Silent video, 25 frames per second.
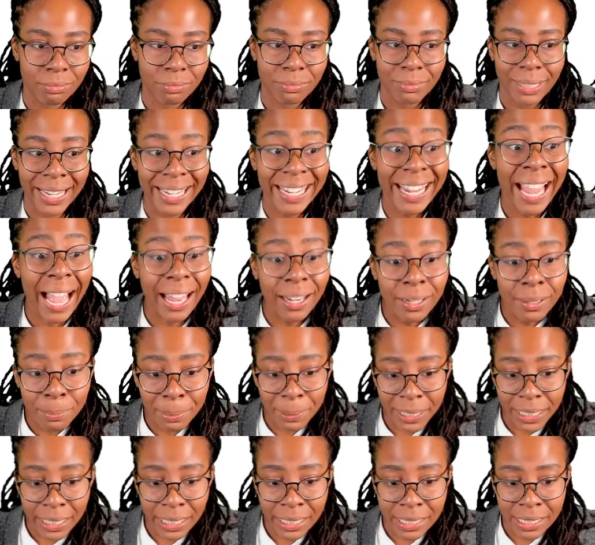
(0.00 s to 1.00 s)
It can
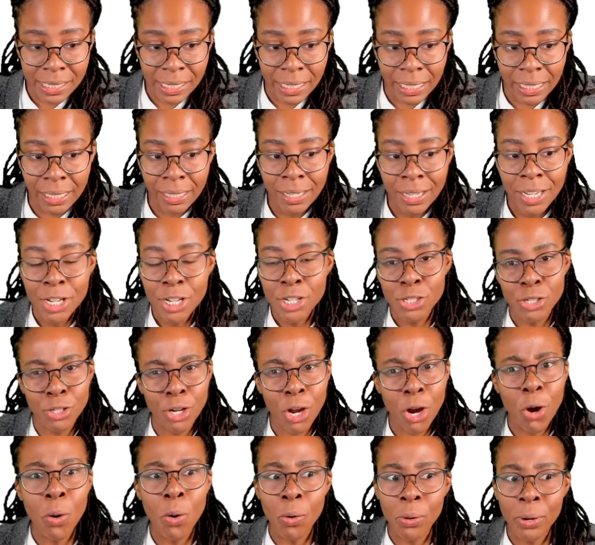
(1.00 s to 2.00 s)
be easy to
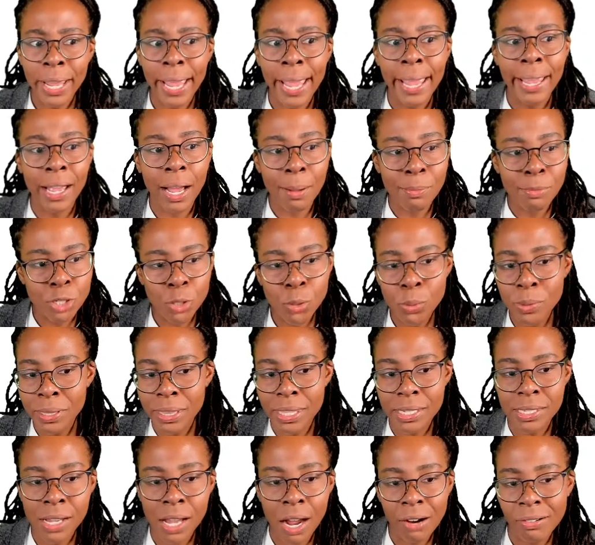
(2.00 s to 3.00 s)
go, okay, I'm doing
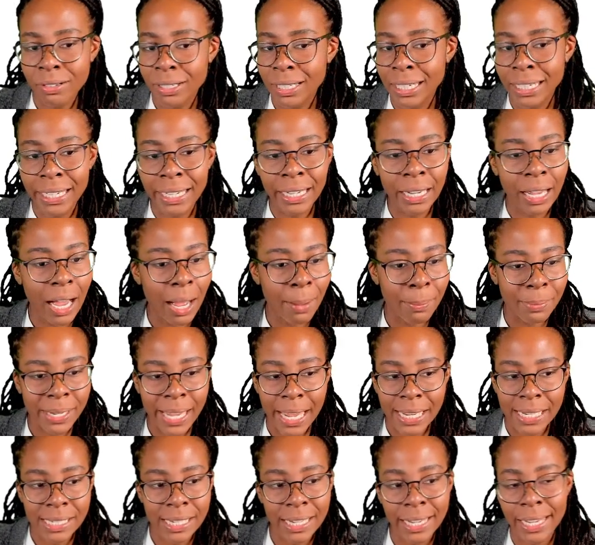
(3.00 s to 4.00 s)
this currently, I'm
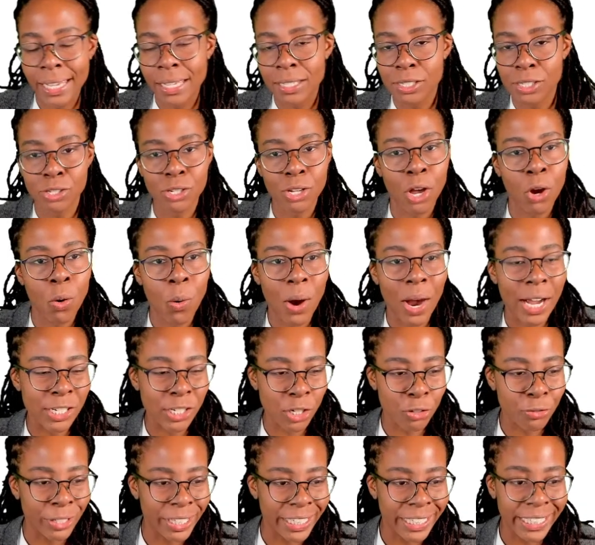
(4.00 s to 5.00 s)
getting it, so I
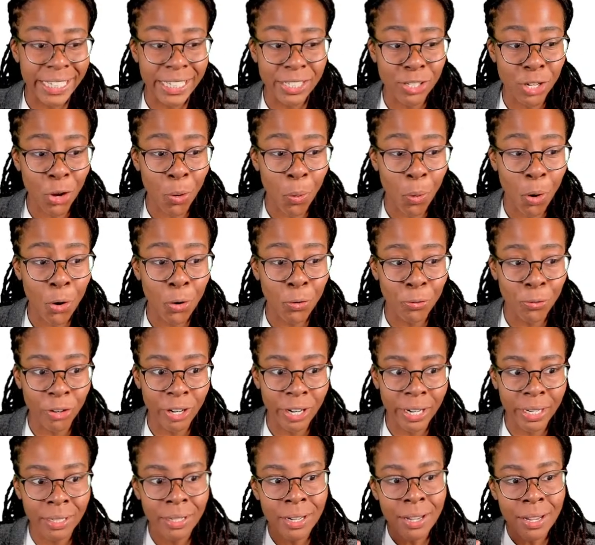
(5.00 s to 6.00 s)
don't really need to go over
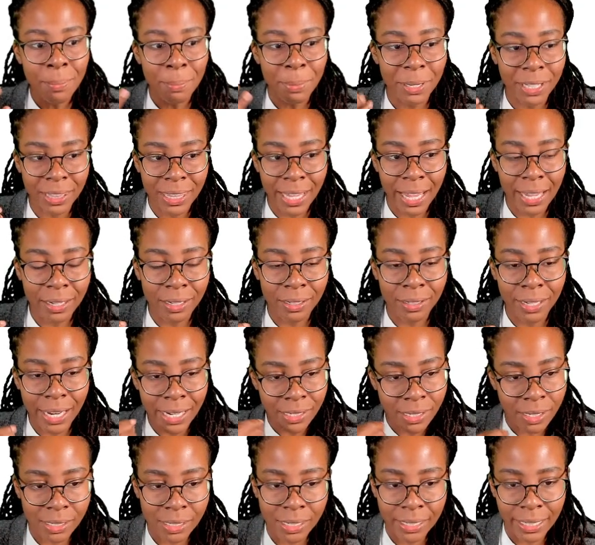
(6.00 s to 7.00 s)
it, but then it
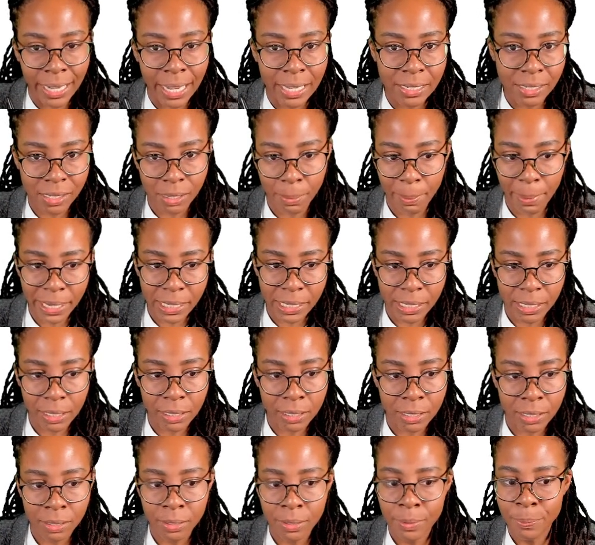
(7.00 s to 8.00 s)
doesn't get
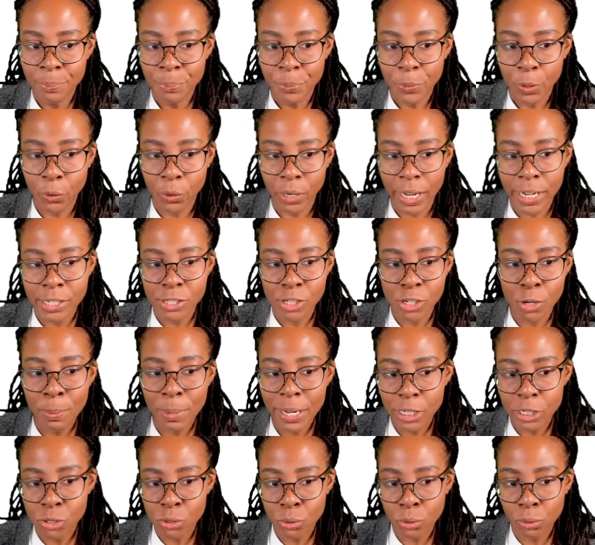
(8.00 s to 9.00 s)
cemented. Okay, so
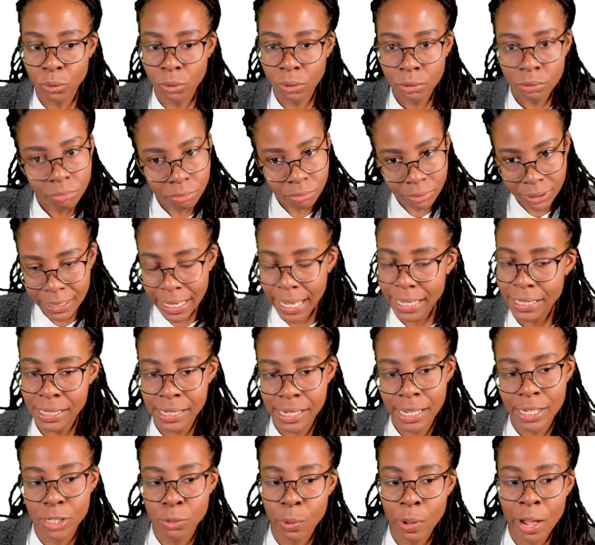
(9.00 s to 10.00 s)
make sure, yes,
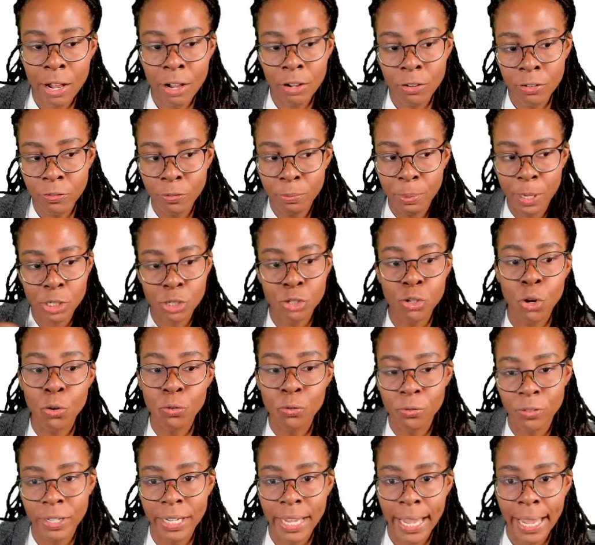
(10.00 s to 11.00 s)
year 12, but don't
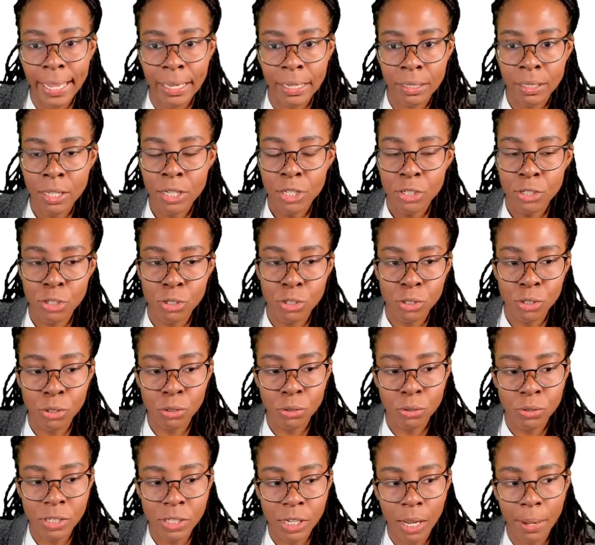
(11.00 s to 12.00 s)
forget to
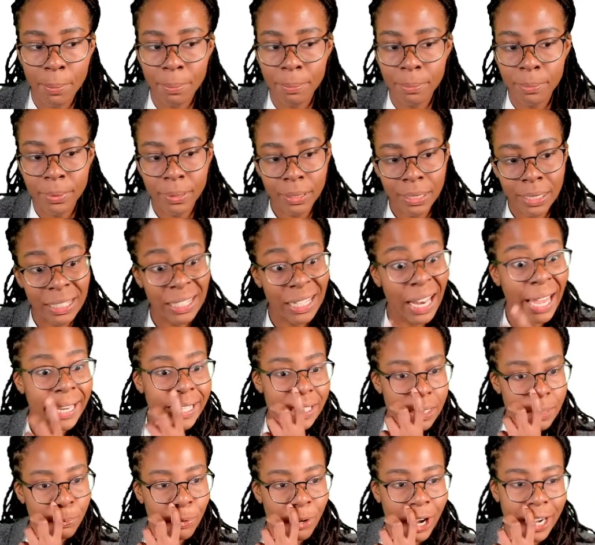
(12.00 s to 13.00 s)
do some
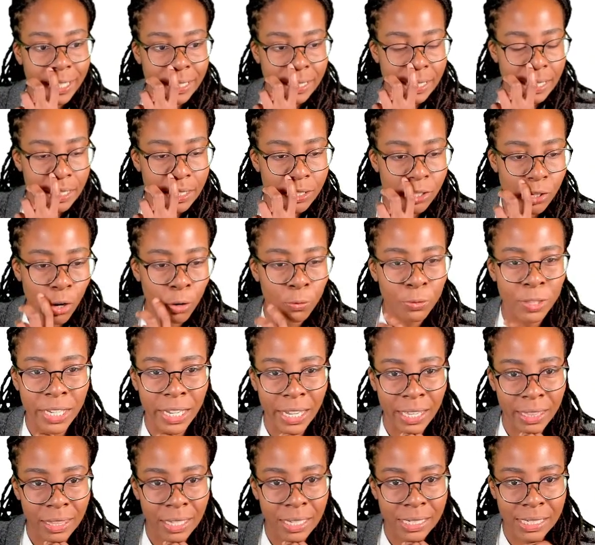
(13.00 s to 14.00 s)
light practice of the
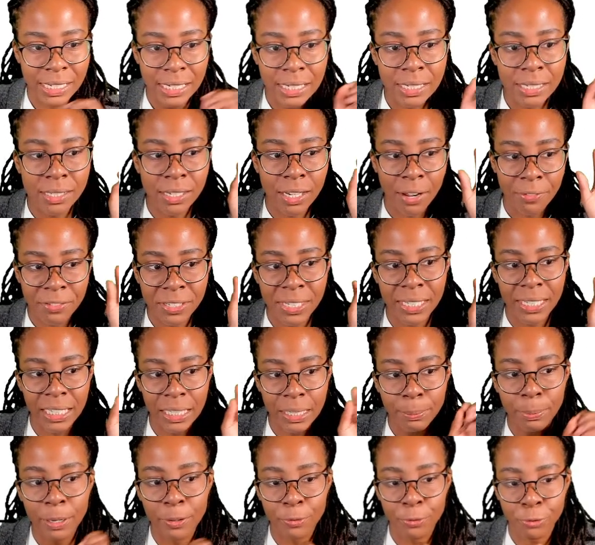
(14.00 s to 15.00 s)
year 13 stuff to
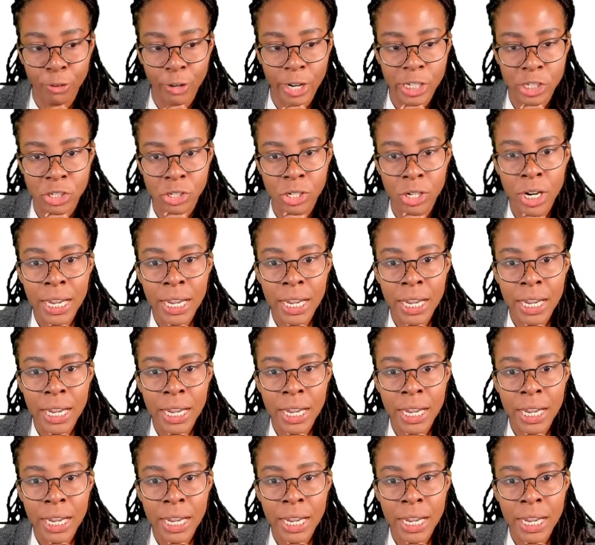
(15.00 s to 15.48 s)
keep it fresh